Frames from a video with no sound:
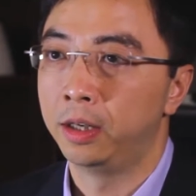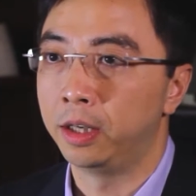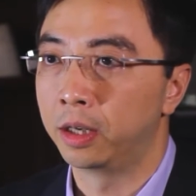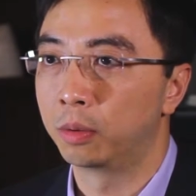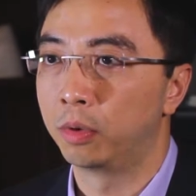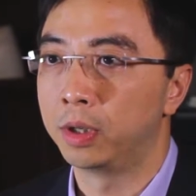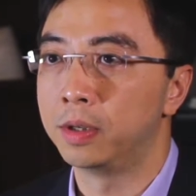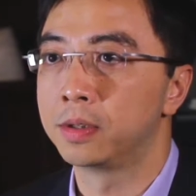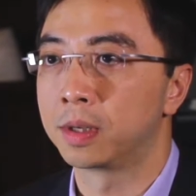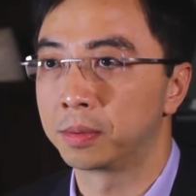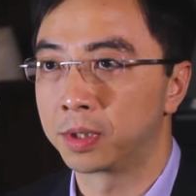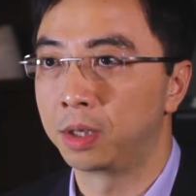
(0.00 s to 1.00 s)
The other one is
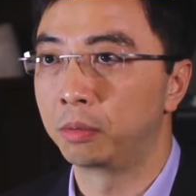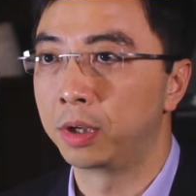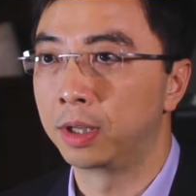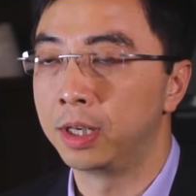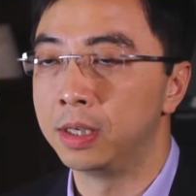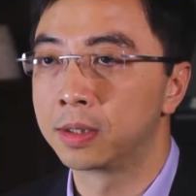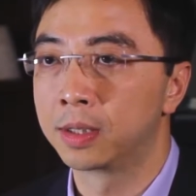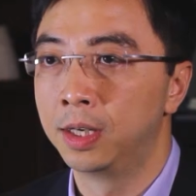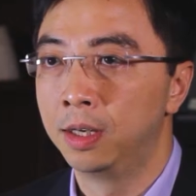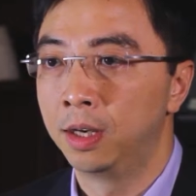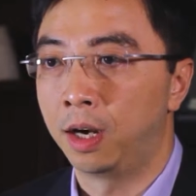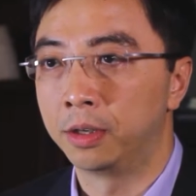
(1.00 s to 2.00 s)
sustained release.
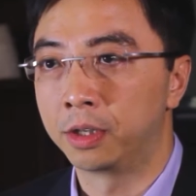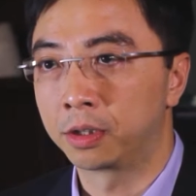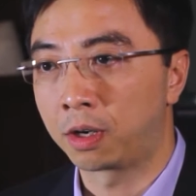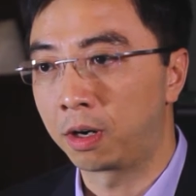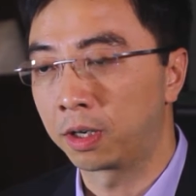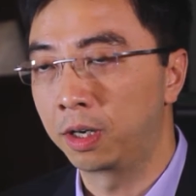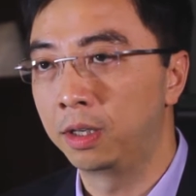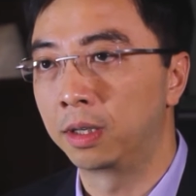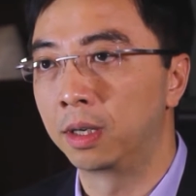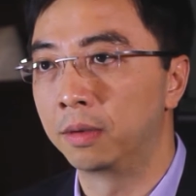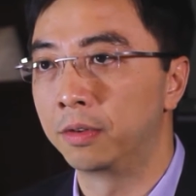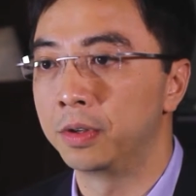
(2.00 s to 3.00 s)
On the targeting
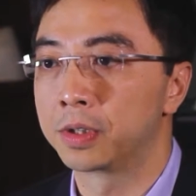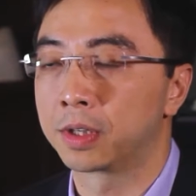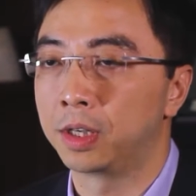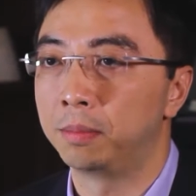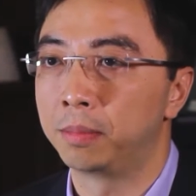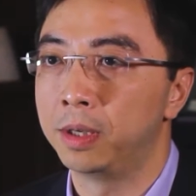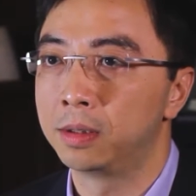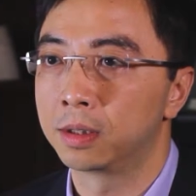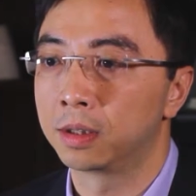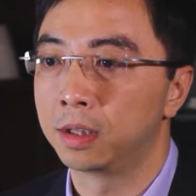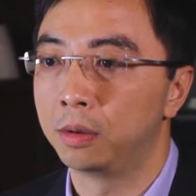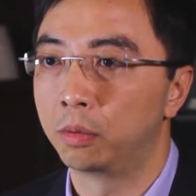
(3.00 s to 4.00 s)
delivery side,
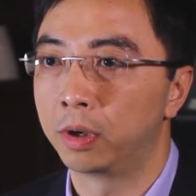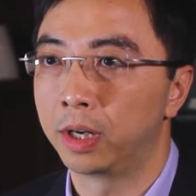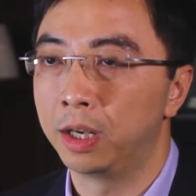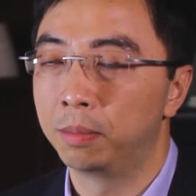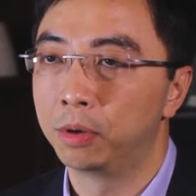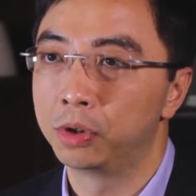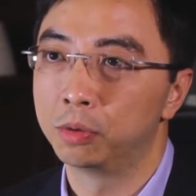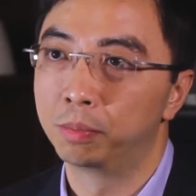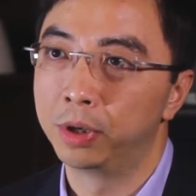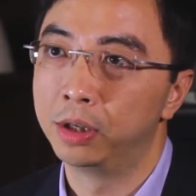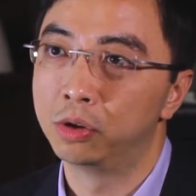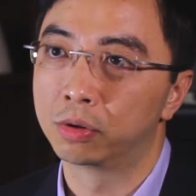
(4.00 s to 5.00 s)
basically, we're able to
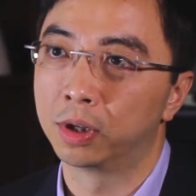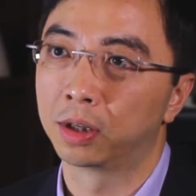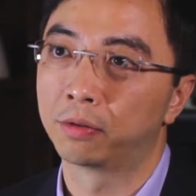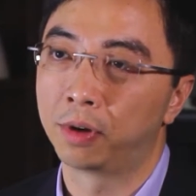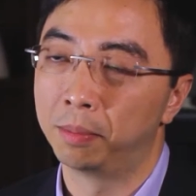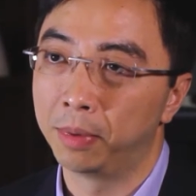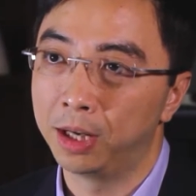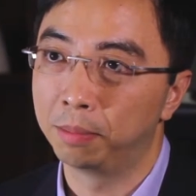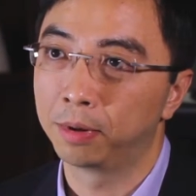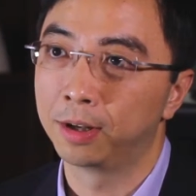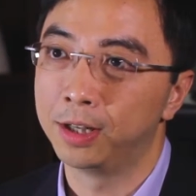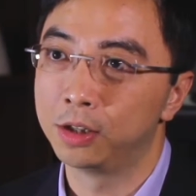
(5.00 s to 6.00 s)
bring drug from A
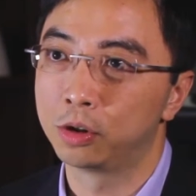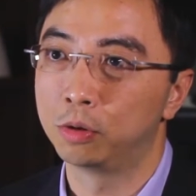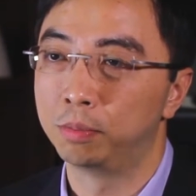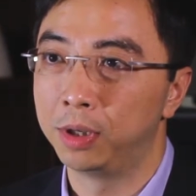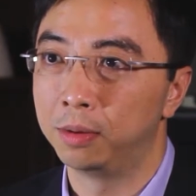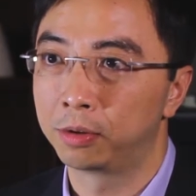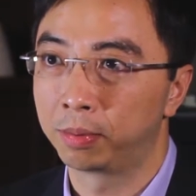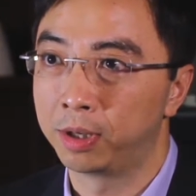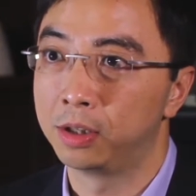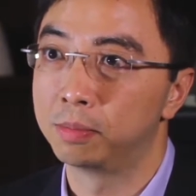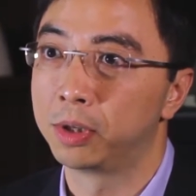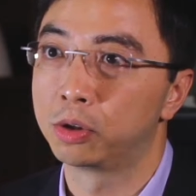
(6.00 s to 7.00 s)
place to B
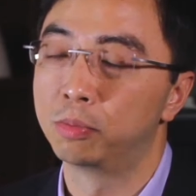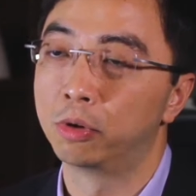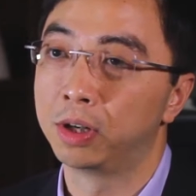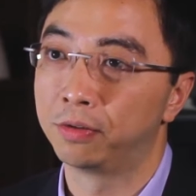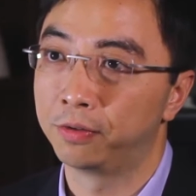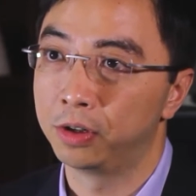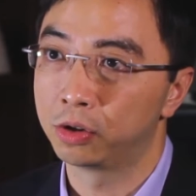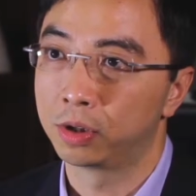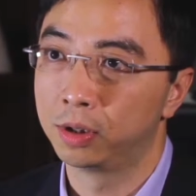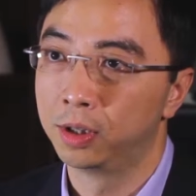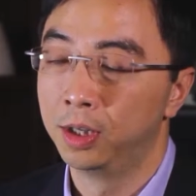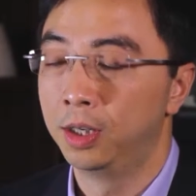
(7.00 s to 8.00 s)
place much more
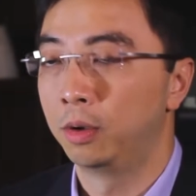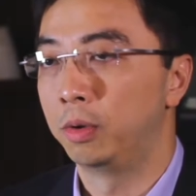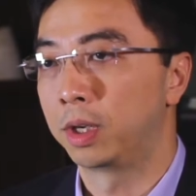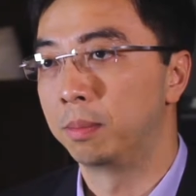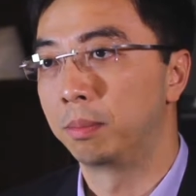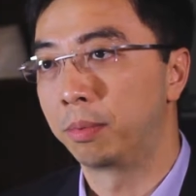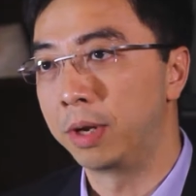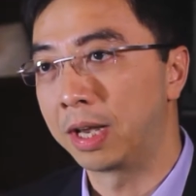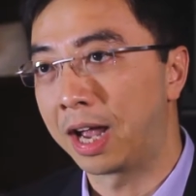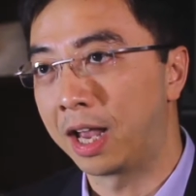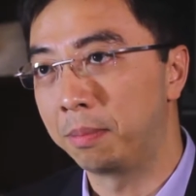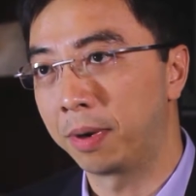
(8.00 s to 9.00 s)
efficient. We can bring
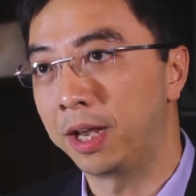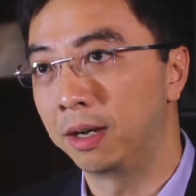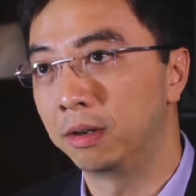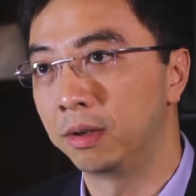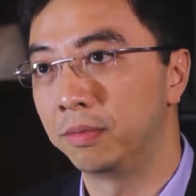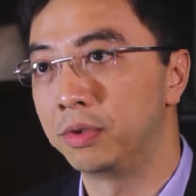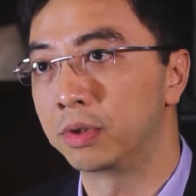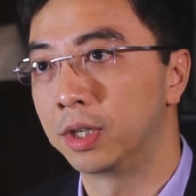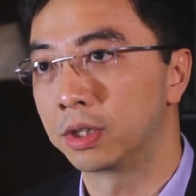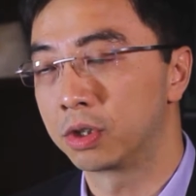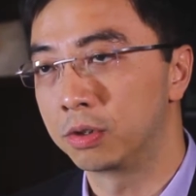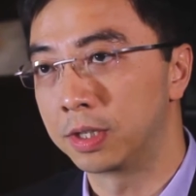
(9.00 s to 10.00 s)
high payload of
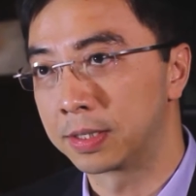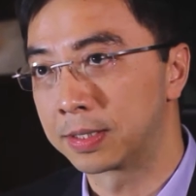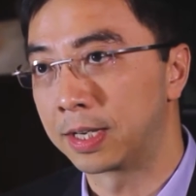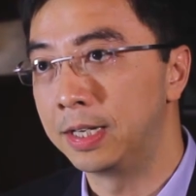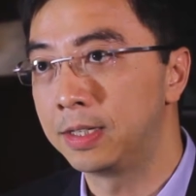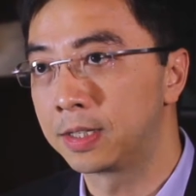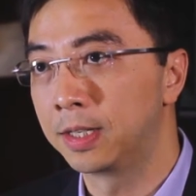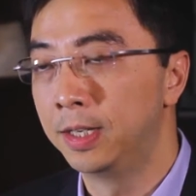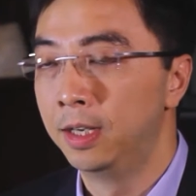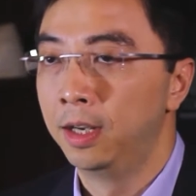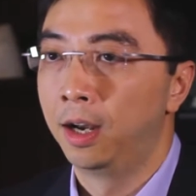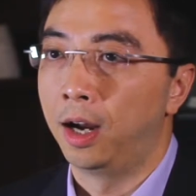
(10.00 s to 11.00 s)
drug to the site.
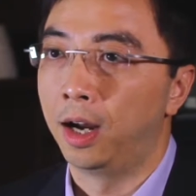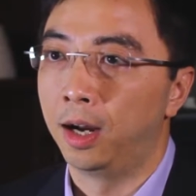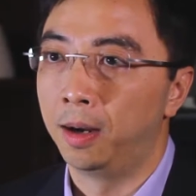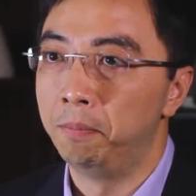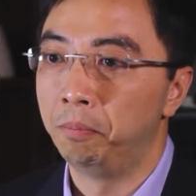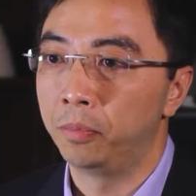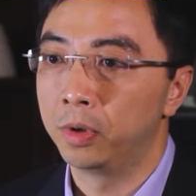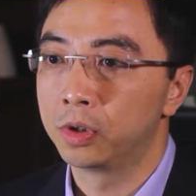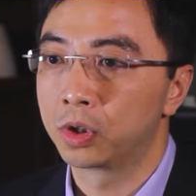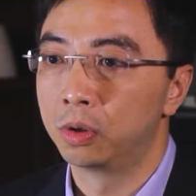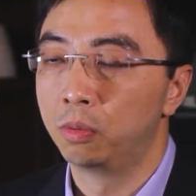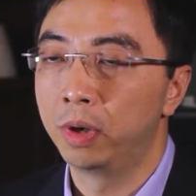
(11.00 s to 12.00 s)

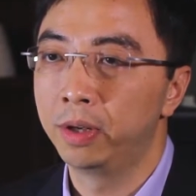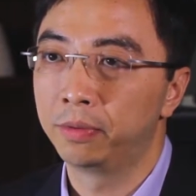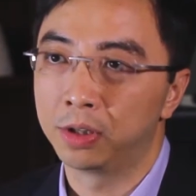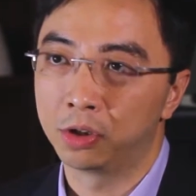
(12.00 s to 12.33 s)
So one of